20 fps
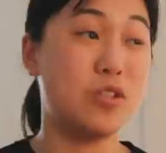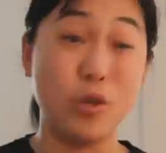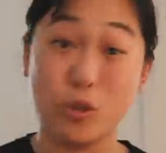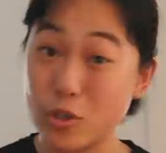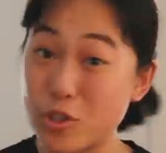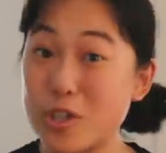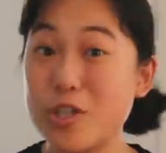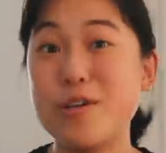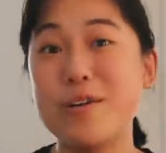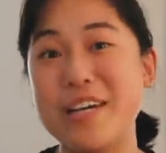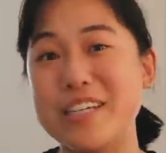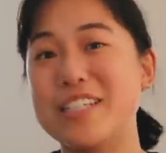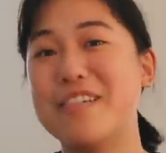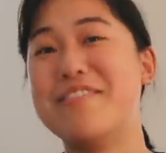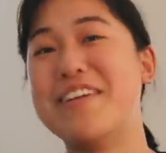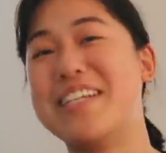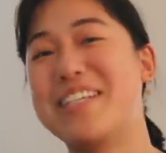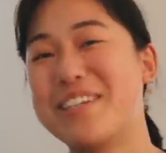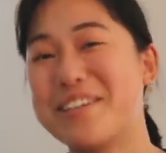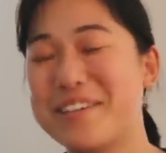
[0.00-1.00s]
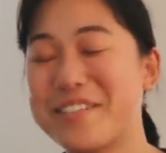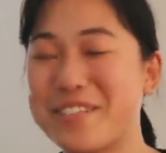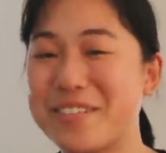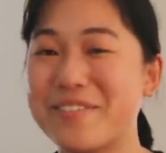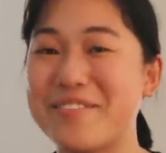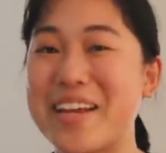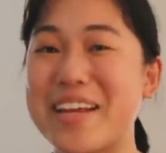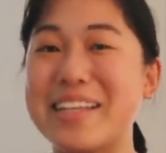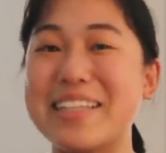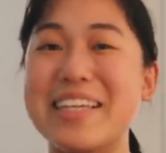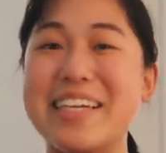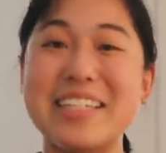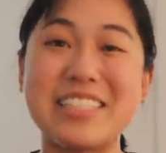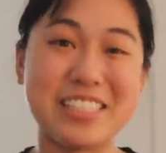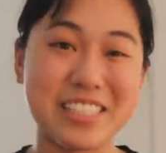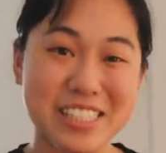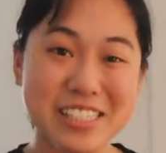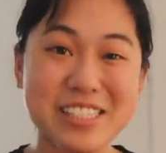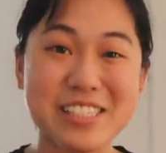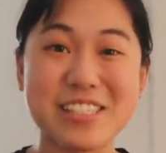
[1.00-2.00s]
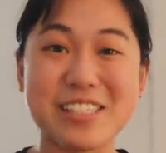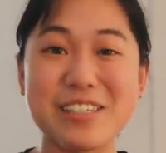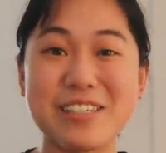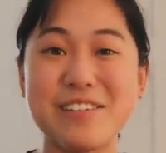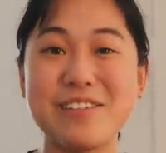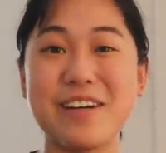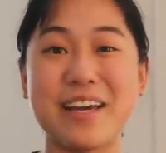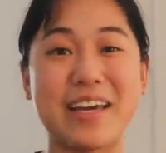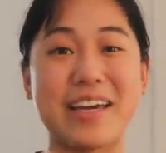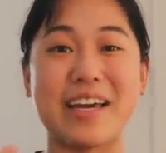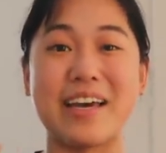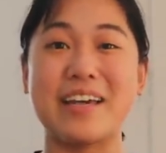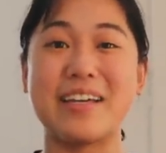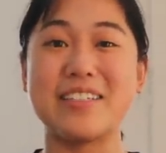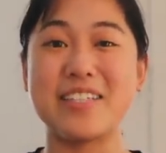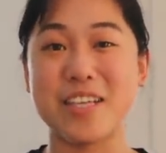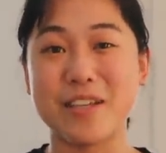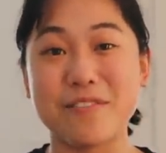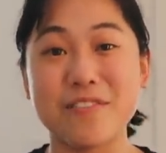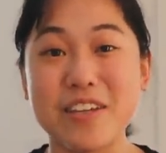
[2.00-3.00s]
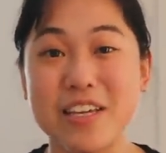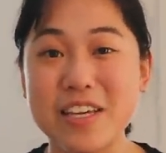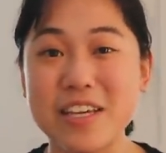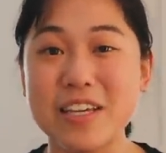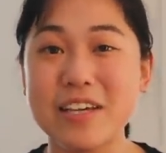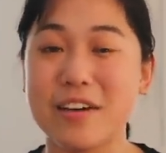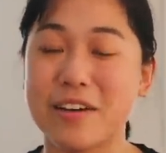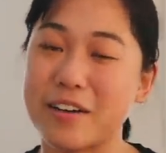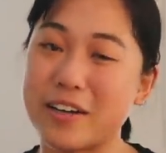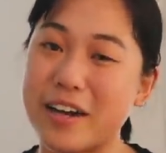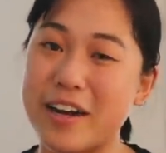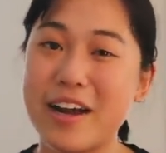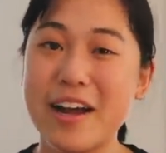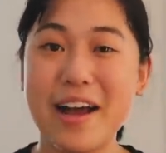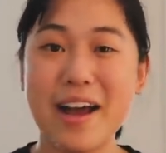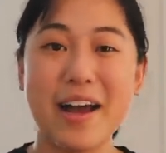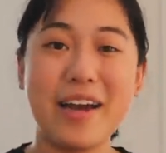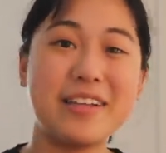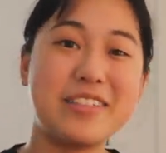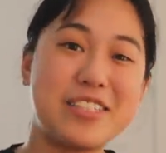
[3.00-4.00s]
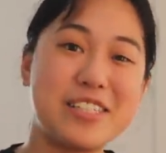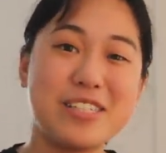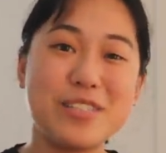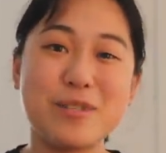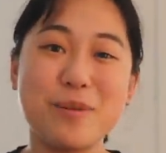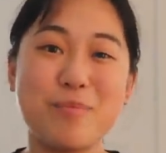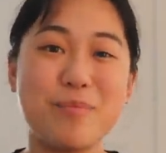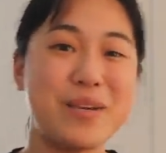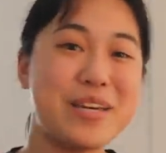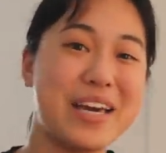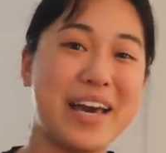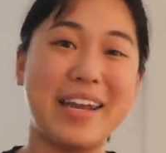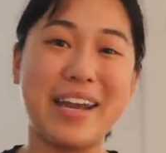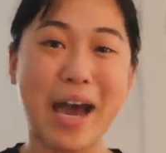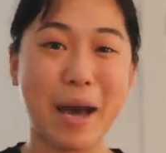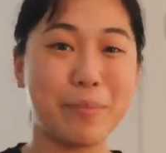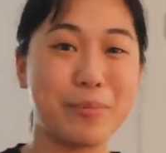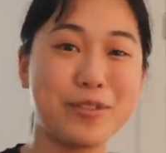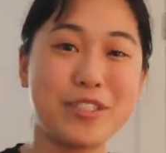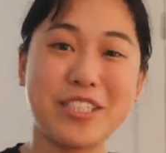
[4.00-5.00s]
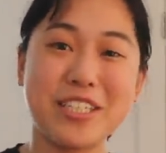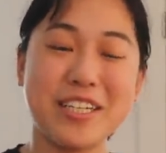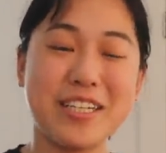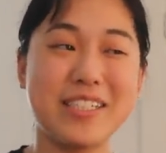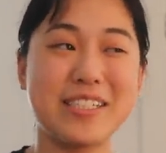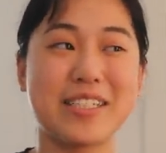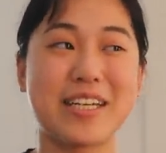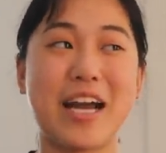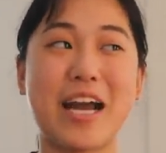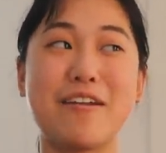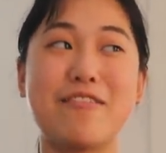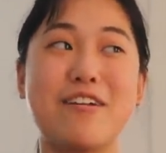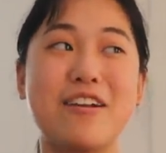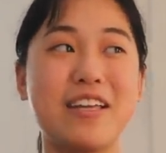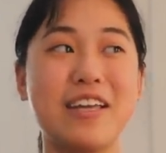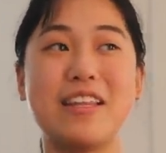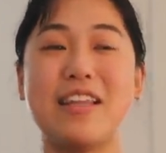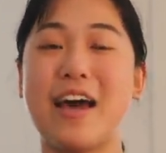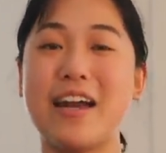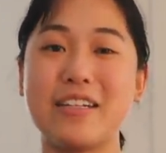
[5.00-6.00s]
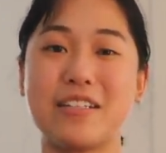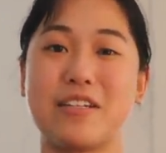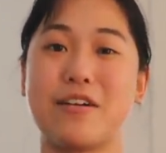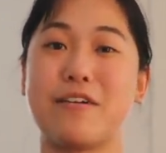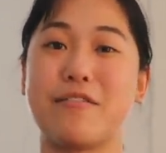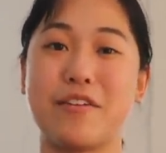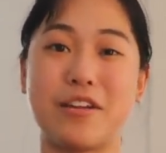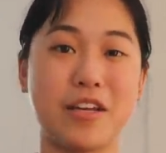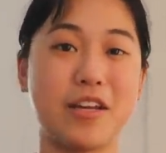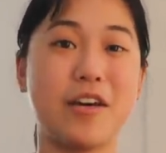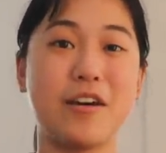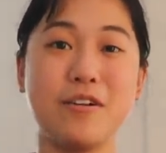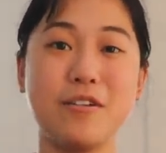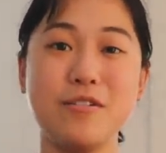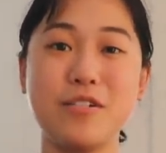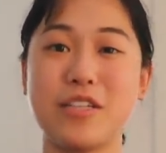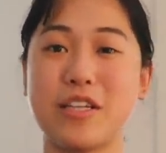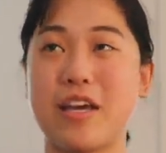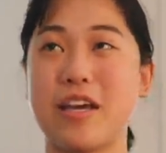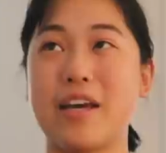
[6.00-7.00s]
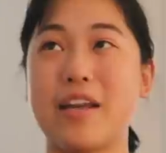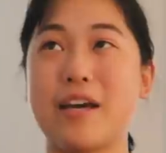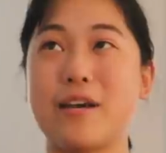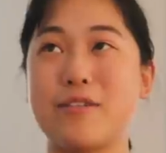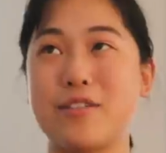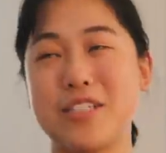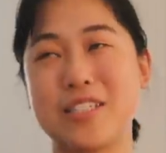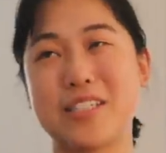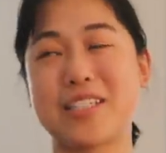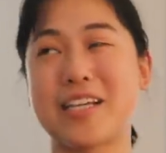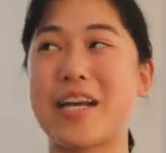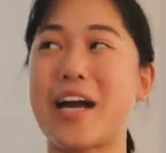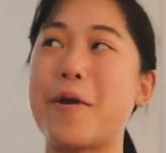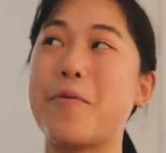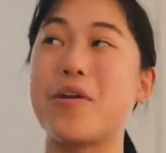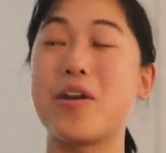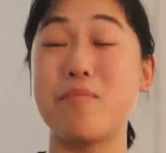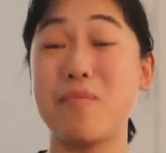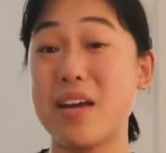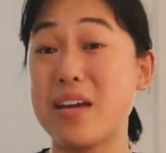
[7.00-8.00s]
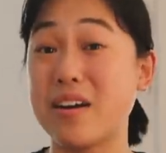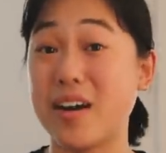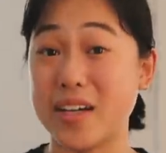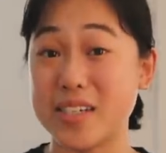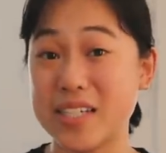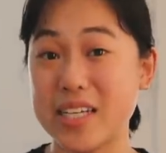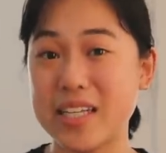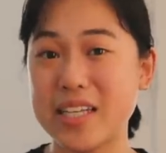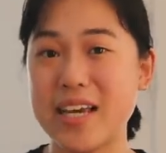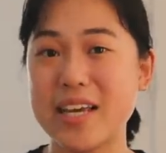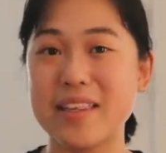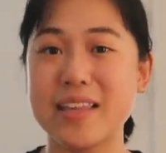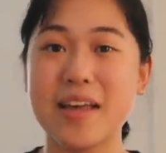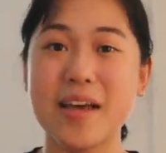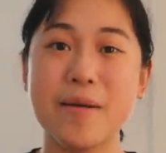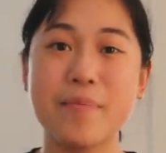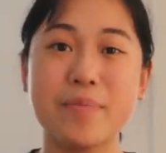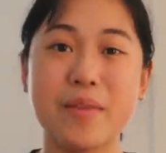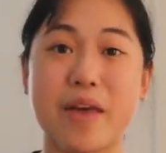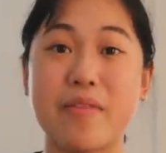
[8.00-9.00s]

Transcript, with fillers: Those two individuals were mainly like Jisoo and Tiffany or Jisoo P and Apple Cheeks. Like I really liked their videos and I was just like, I want to make content like them.